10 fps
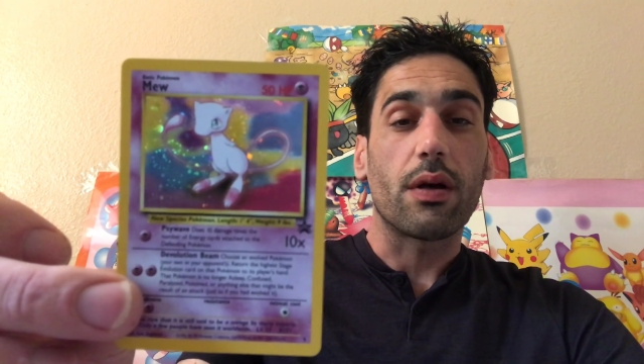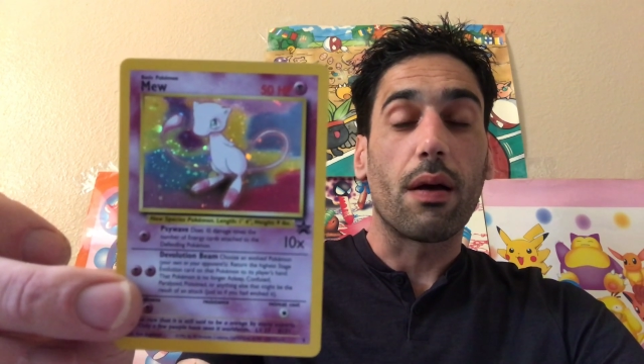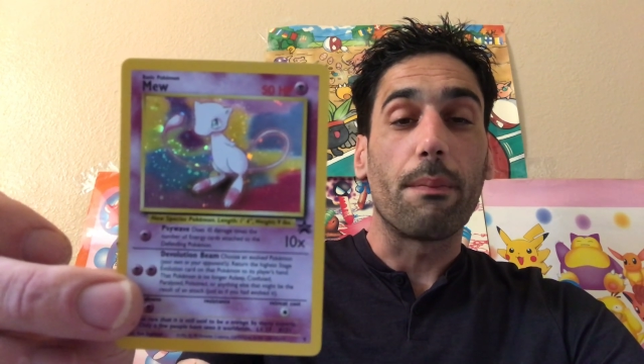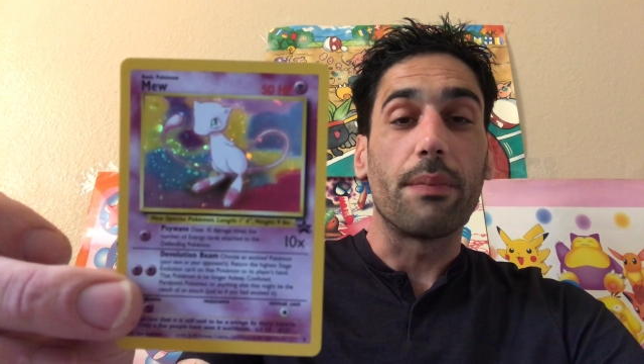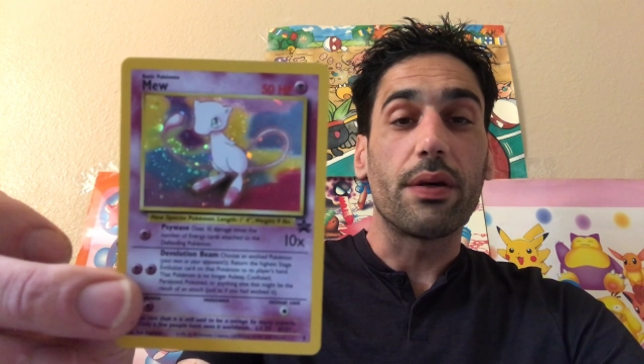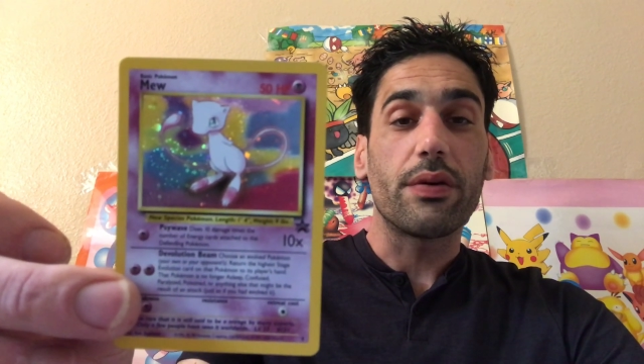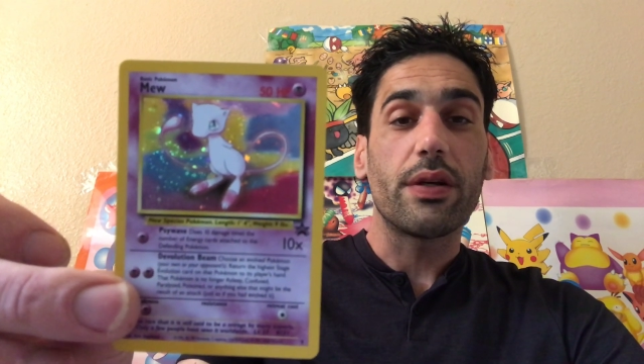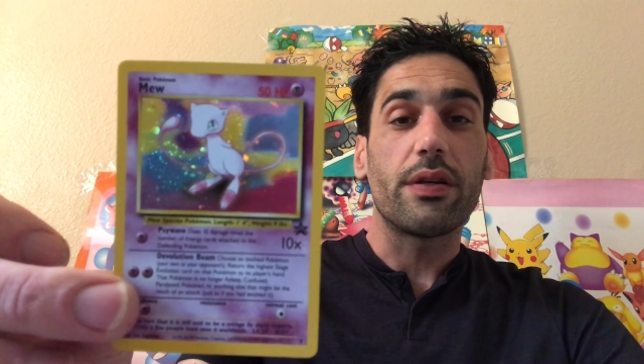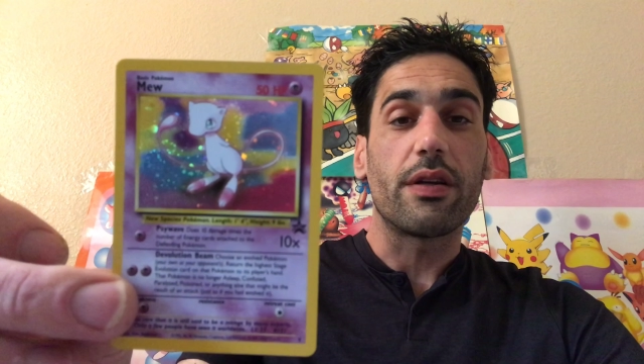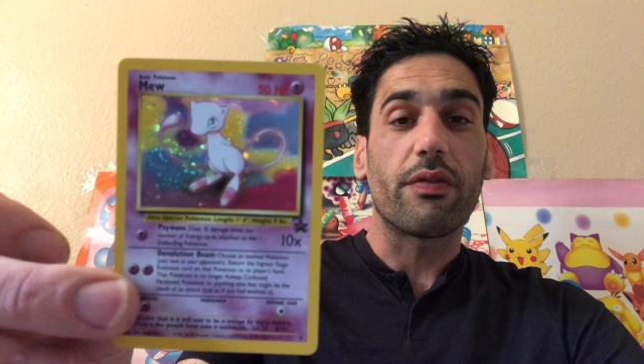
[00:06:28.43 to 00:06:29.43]
1
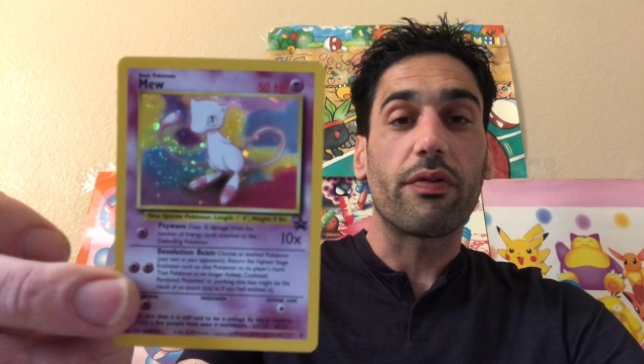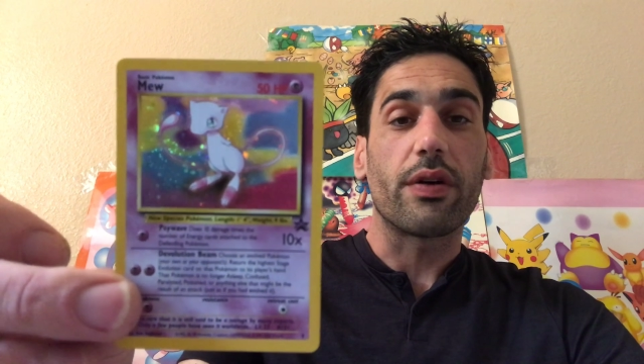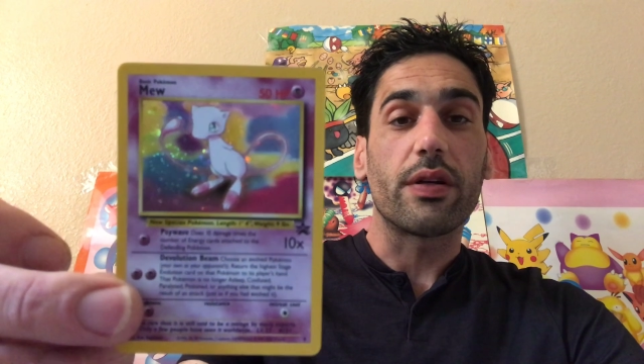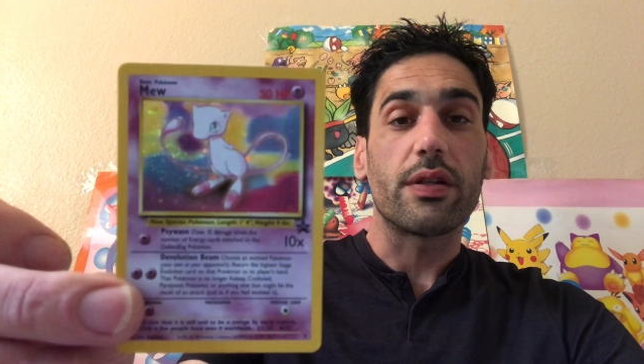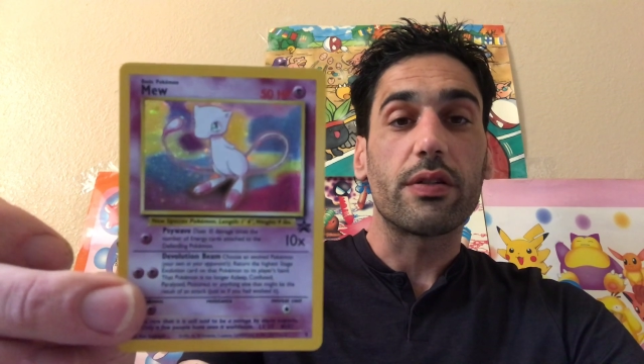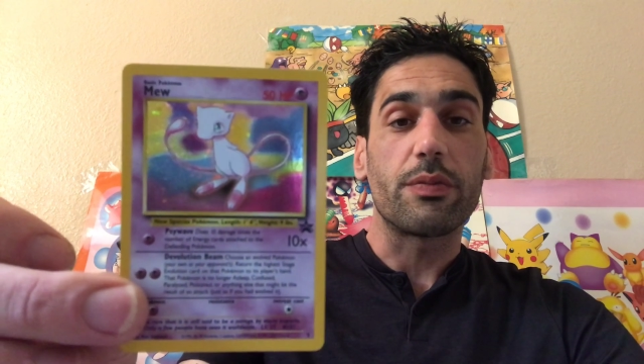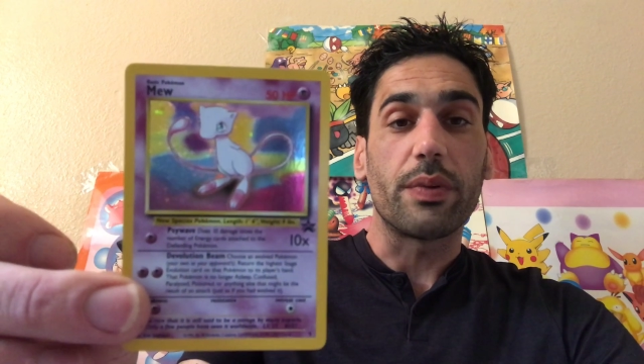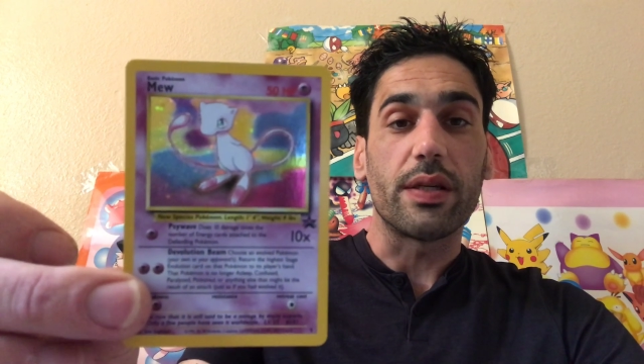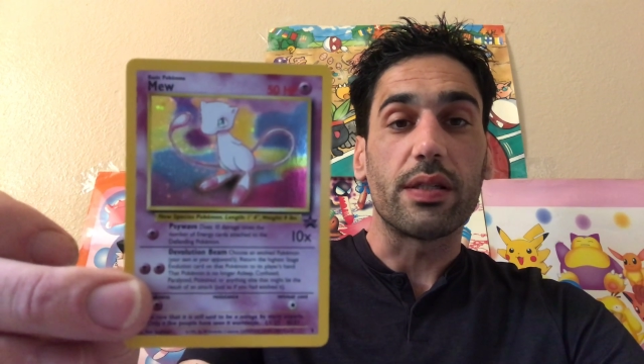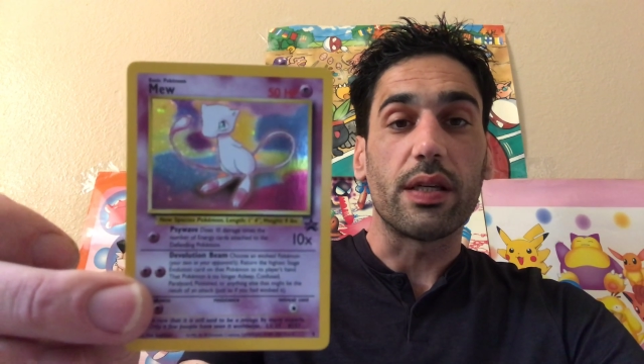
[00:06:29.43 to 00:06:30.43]
million different
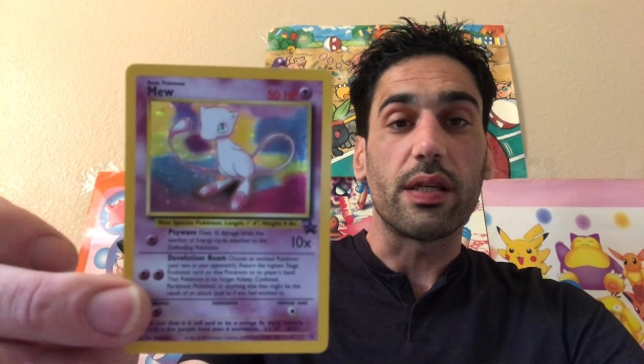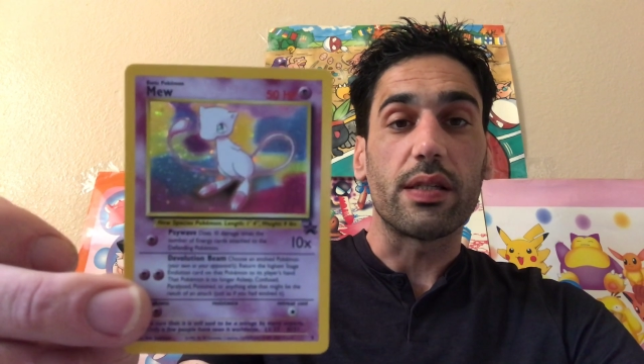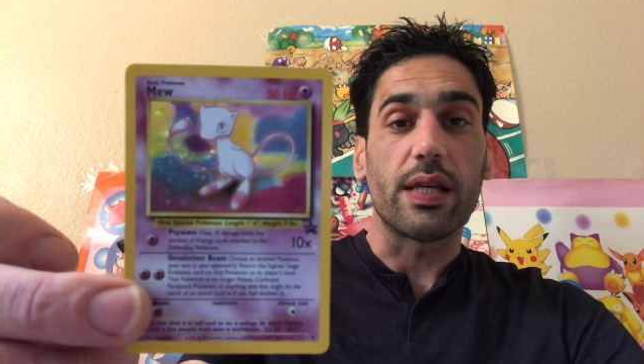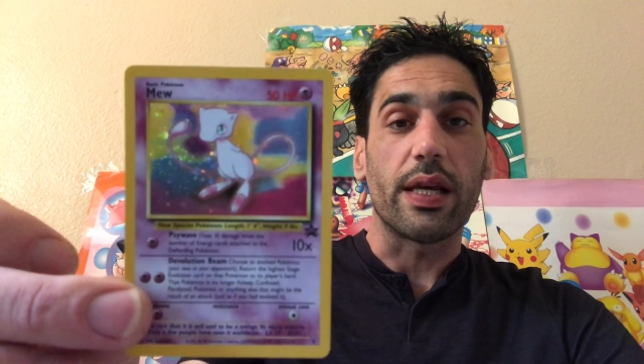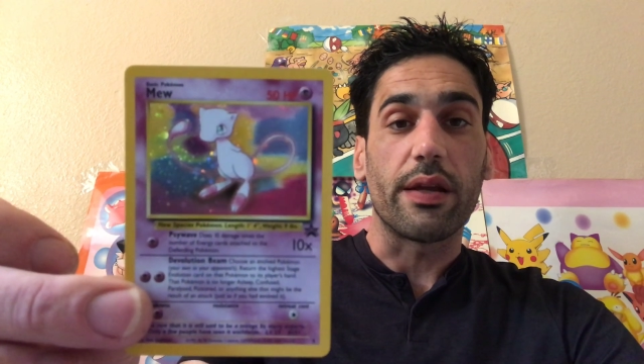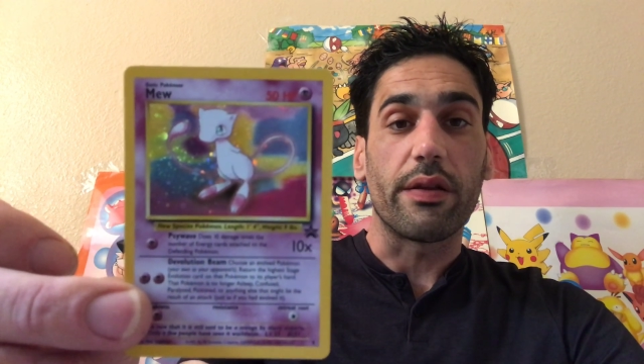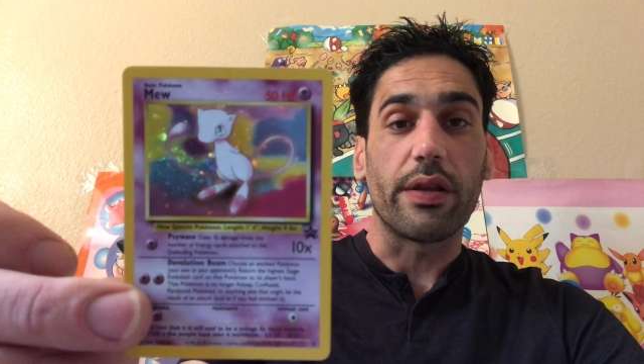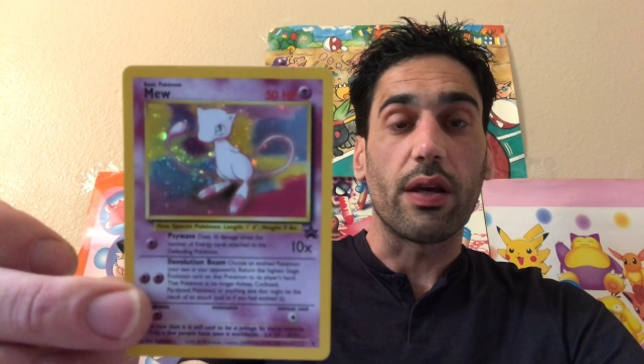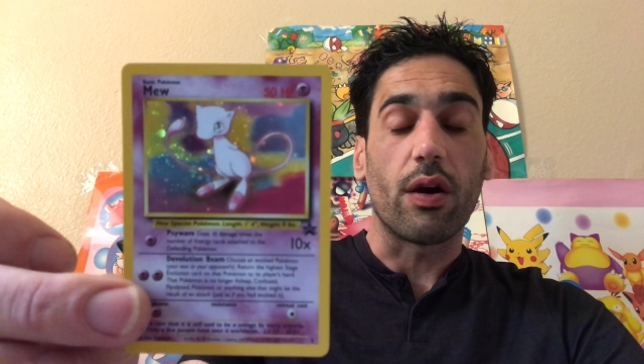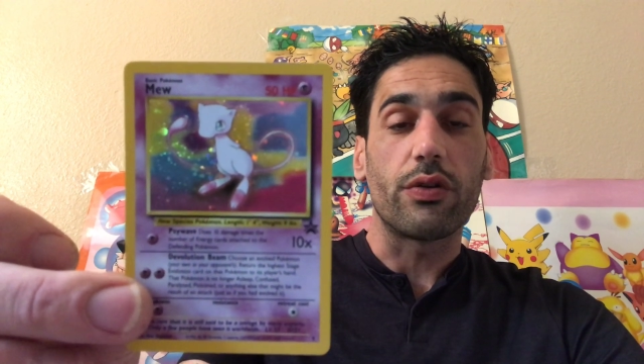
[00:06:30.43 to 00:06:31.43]
species in
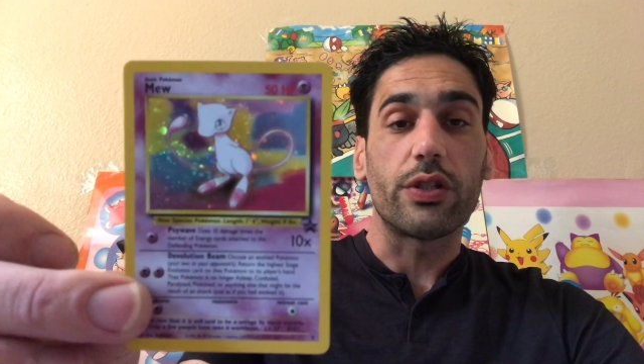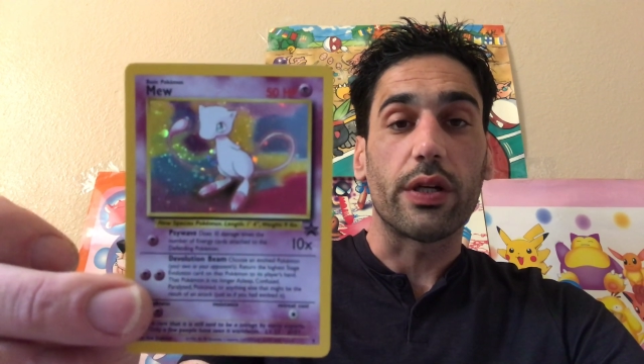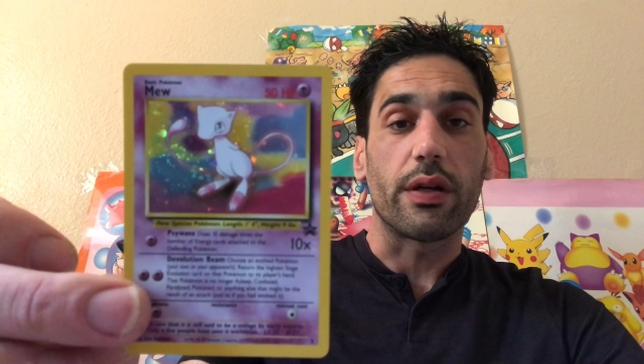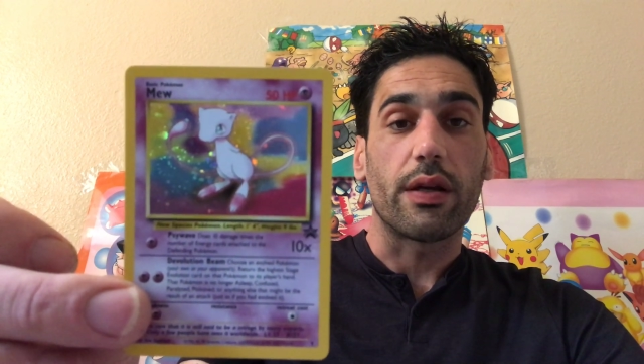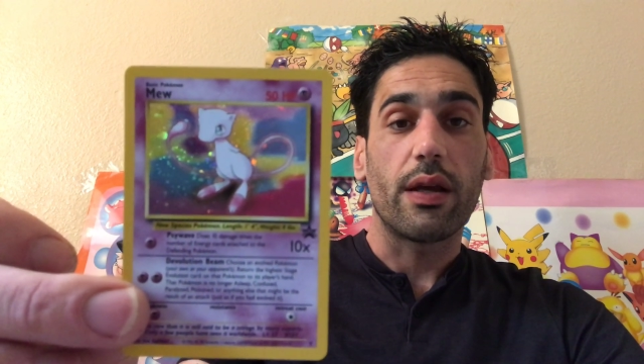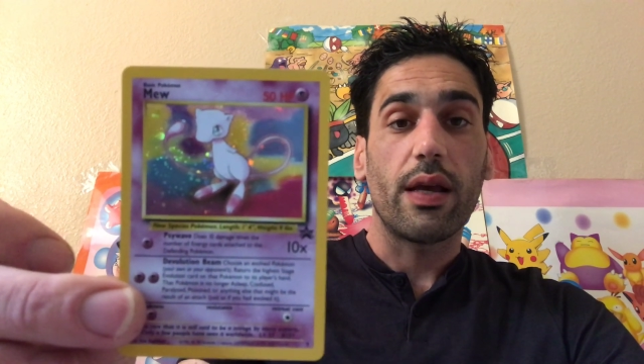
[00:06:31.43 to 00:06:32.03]
the ocean,